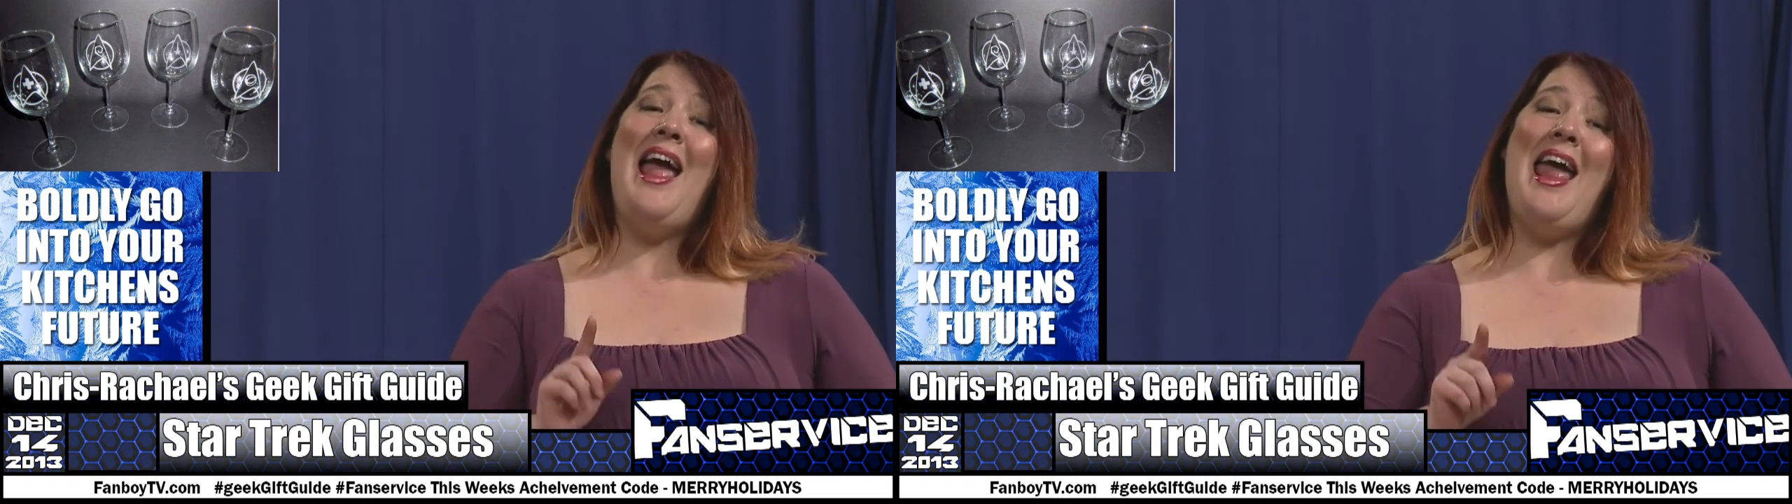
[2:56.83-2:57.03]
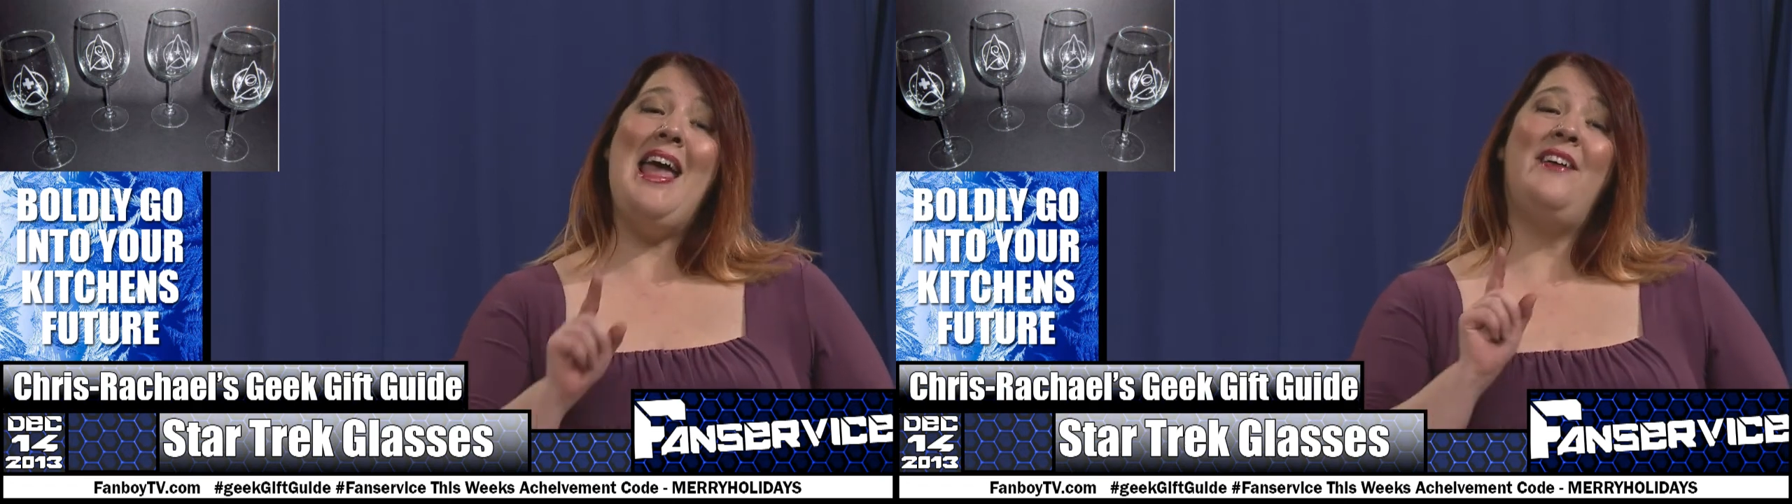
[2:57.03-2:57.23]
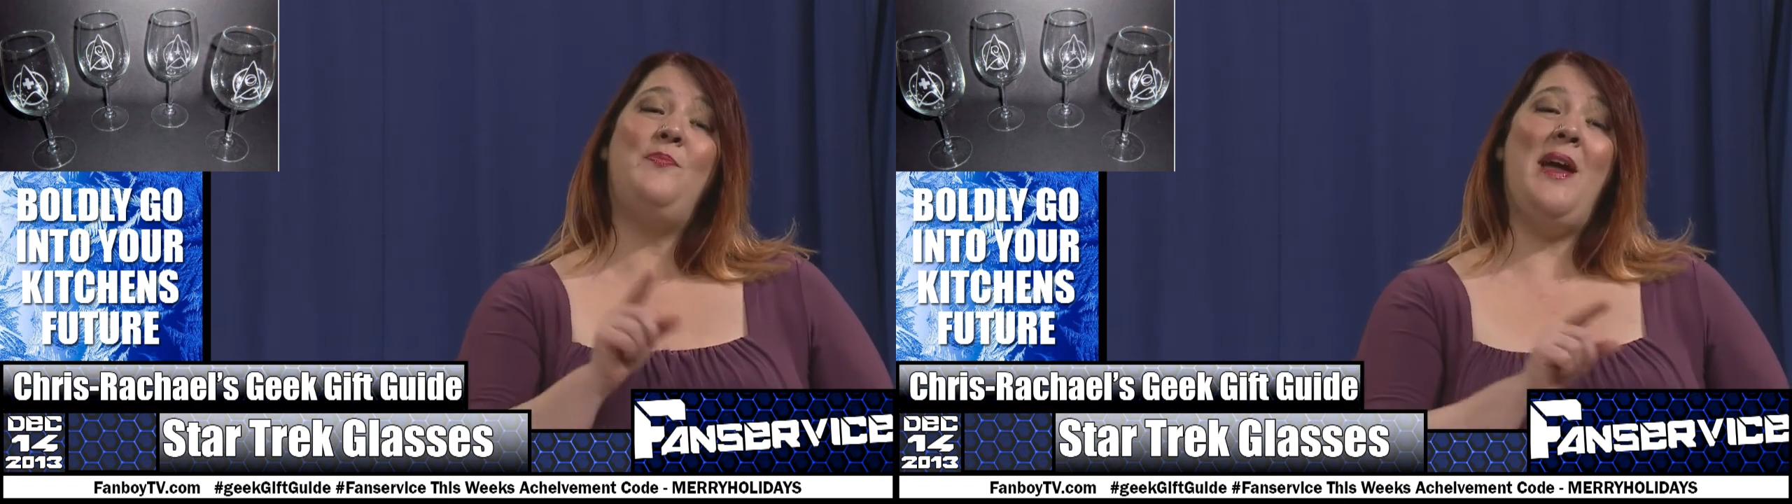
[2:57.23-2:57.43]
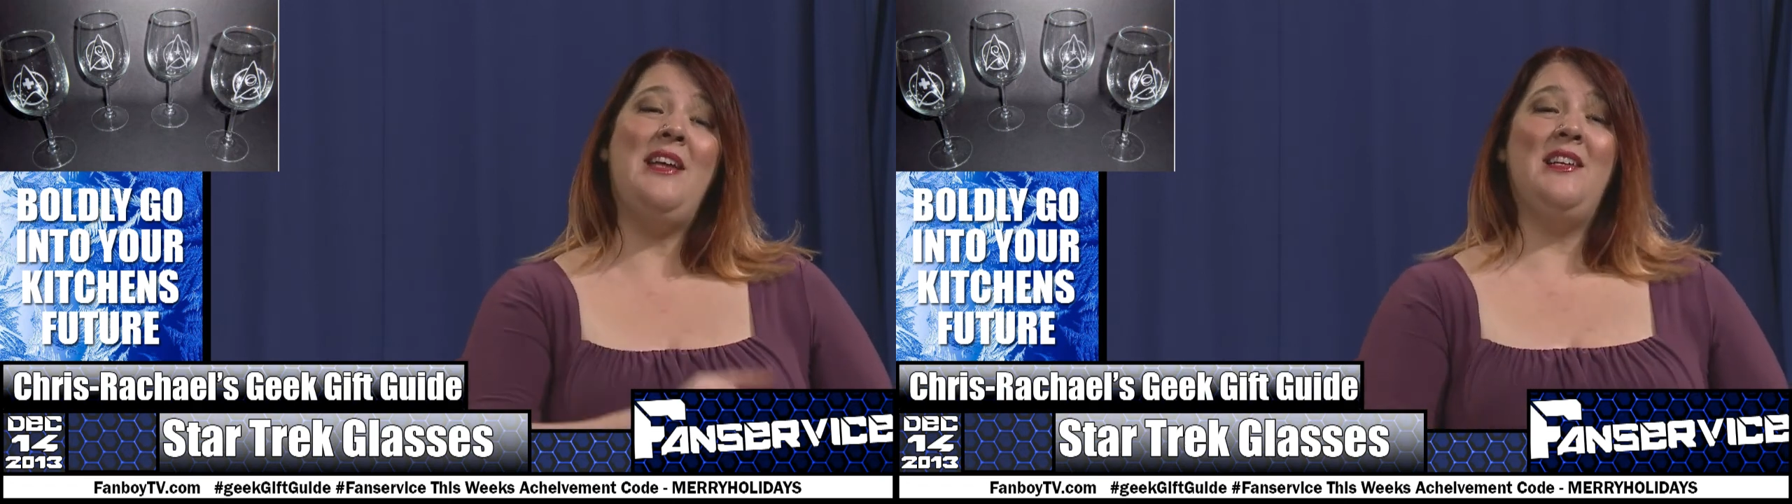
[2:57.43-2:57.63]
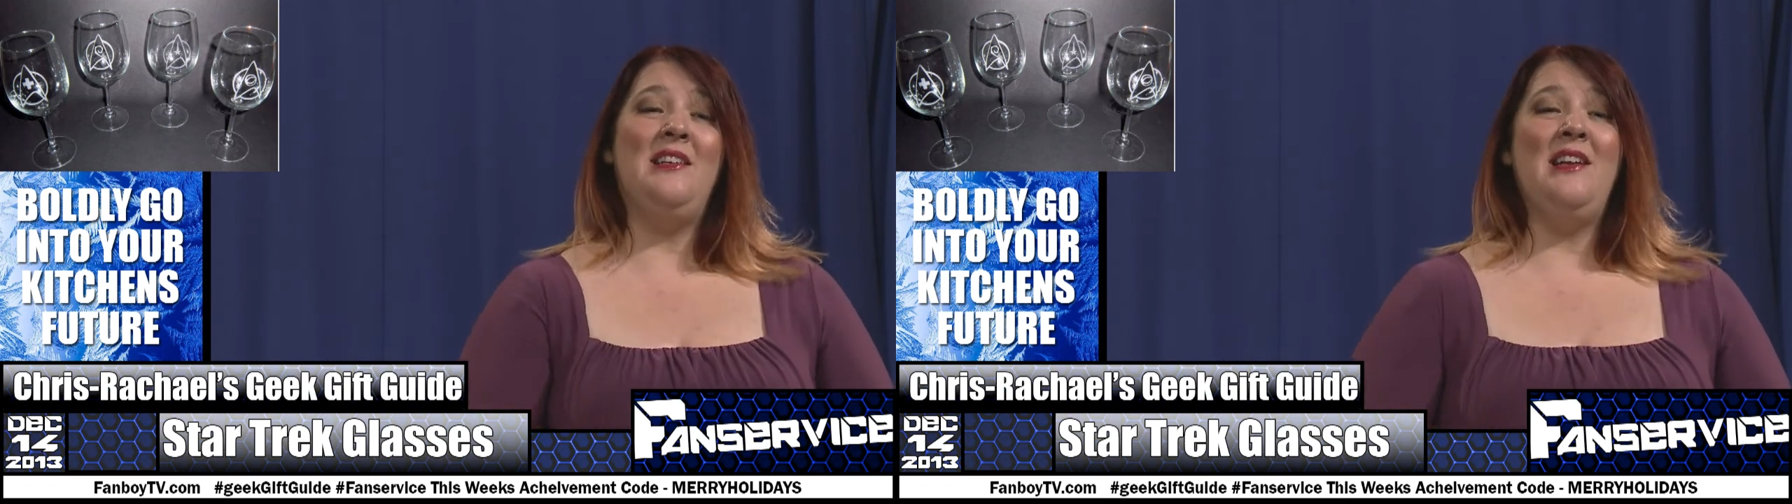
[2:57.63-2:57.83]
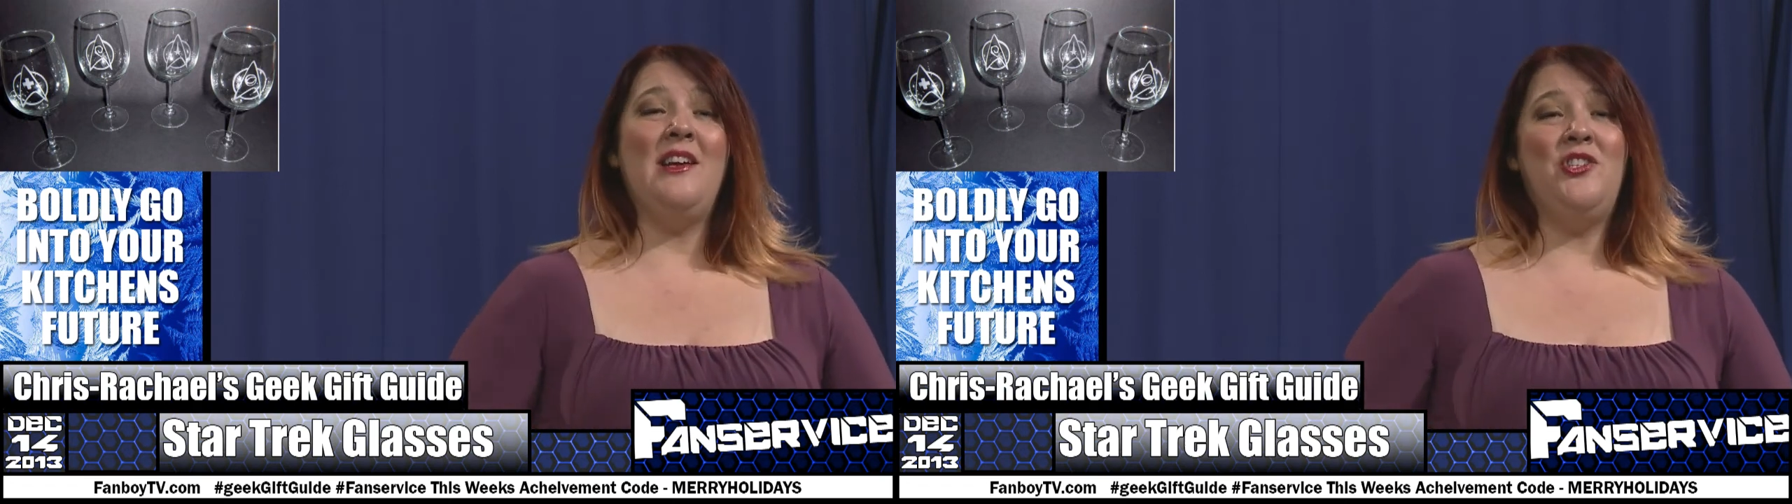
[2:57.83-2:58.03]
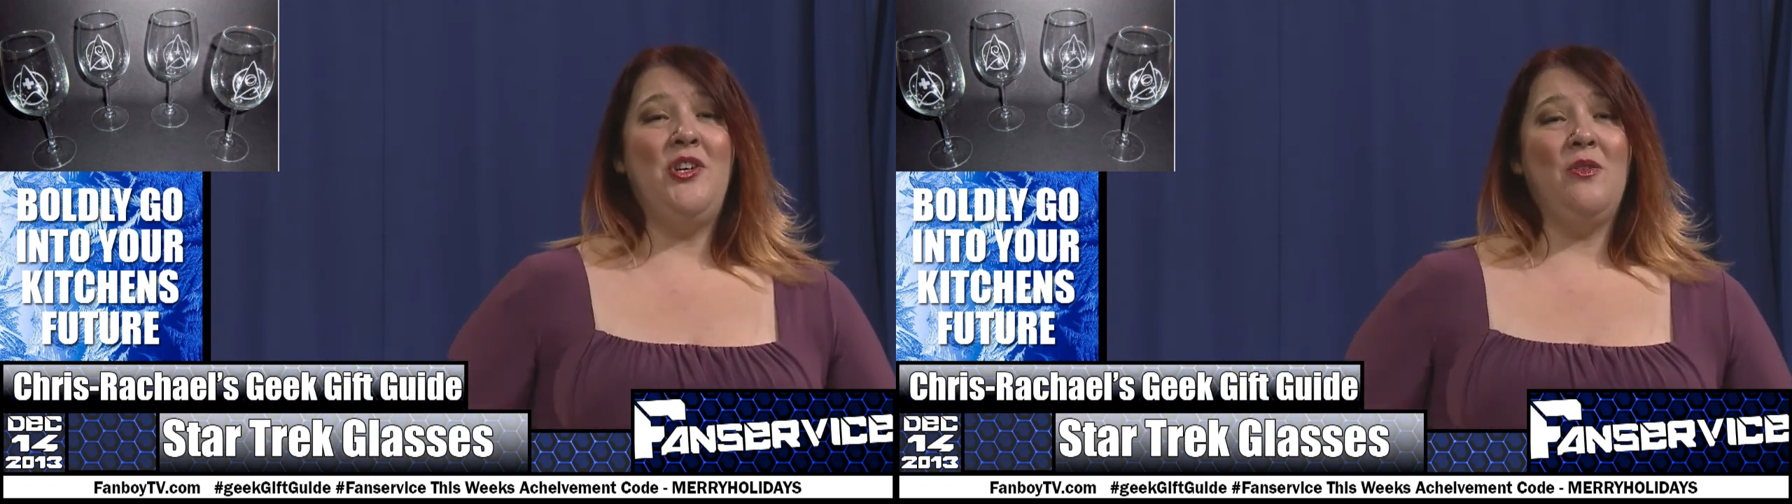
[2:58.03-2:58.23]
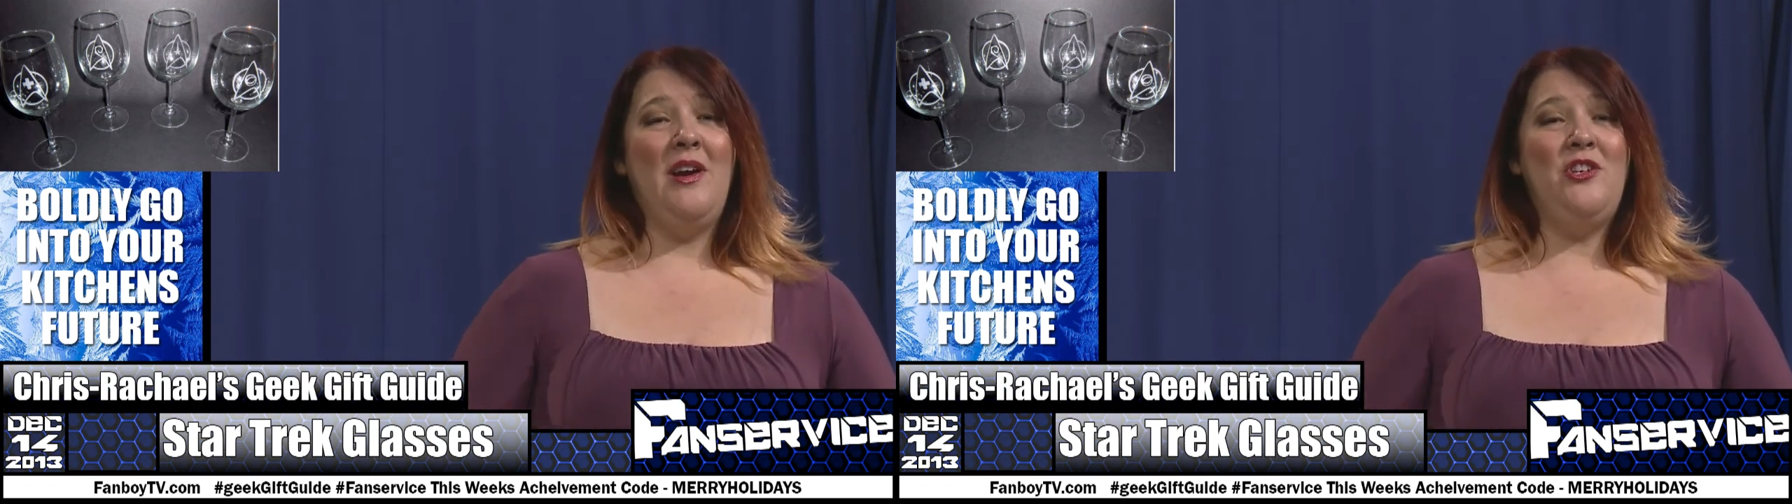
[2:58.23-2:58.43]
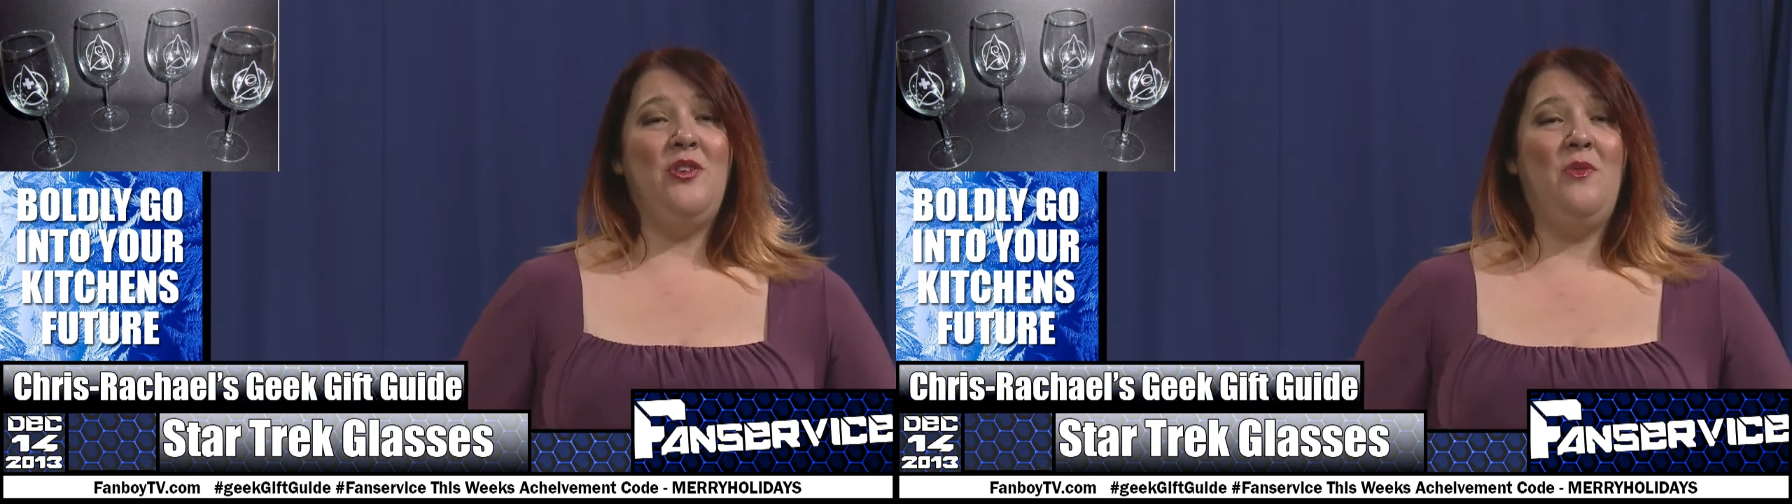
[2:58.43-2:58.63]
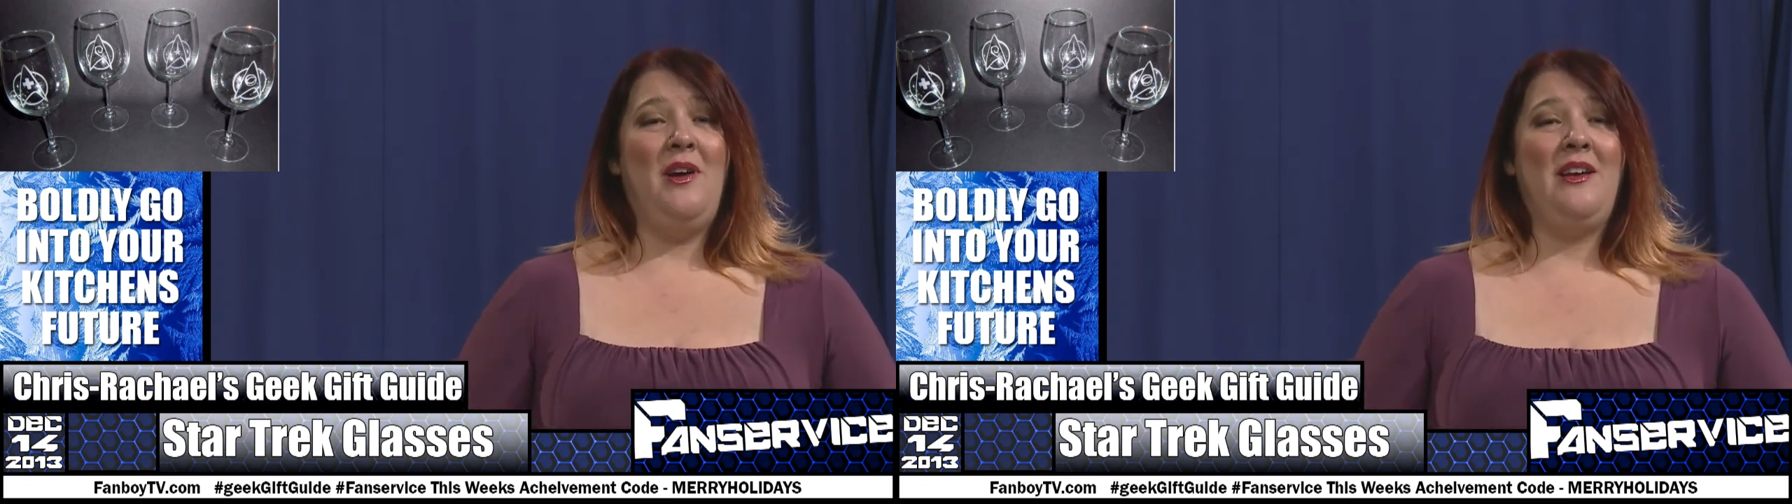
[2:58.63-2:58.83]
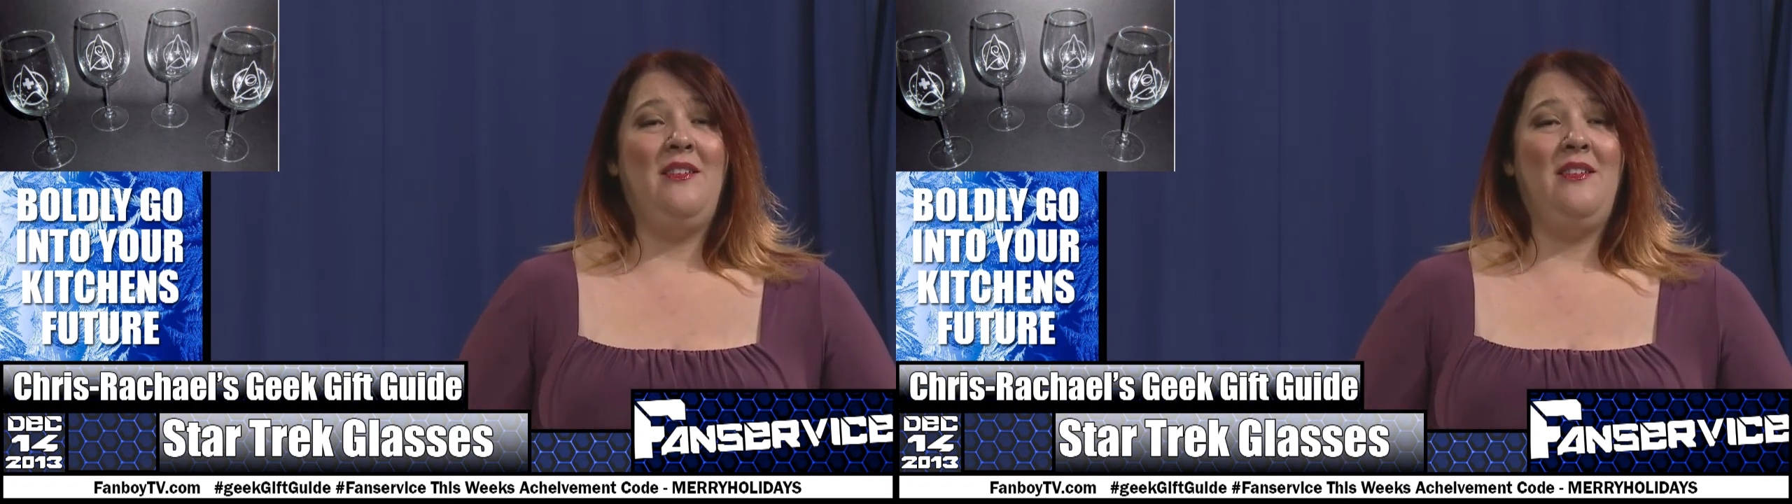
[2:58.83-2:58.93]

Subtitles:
hand-painted Next Generation wine